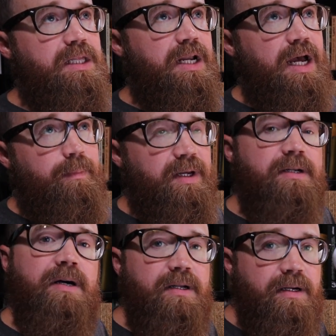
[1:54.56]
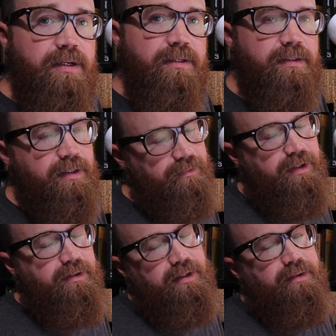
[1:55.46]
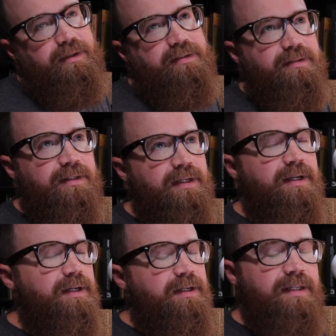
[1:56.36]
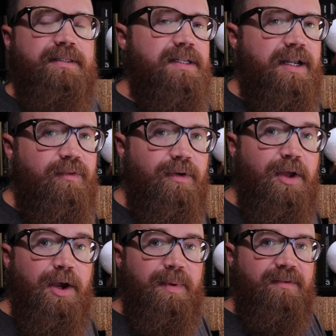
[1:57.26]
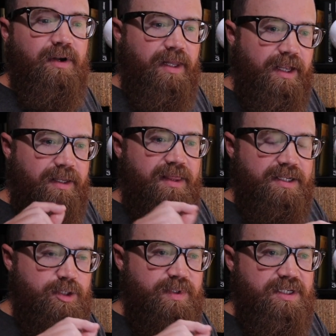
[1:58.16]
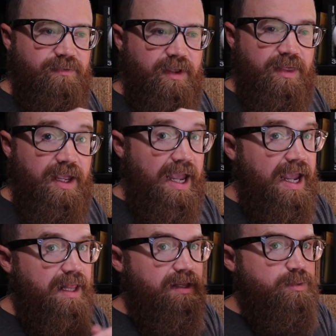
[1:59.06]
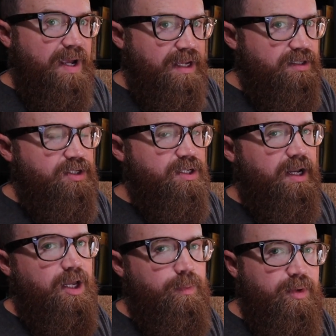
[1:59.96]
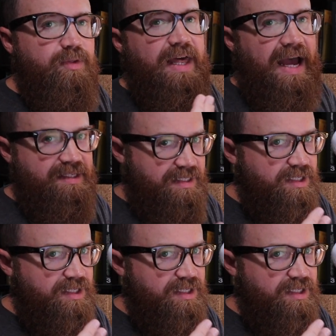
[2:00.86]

that happened on Earth. Like, okay, that's that's not helpful. But if they're like, this specific thing and this passage is gonna help you, that's